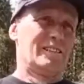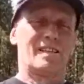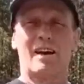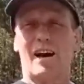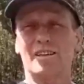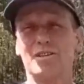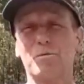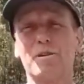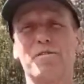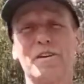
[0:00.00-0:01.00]
So I just
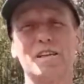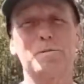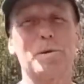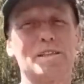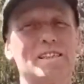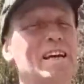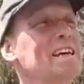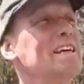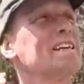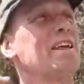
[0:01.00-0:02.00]
want to finish by
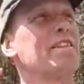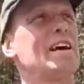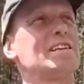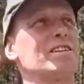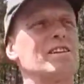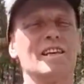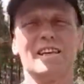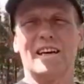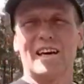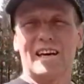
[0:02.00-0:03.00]
saying that the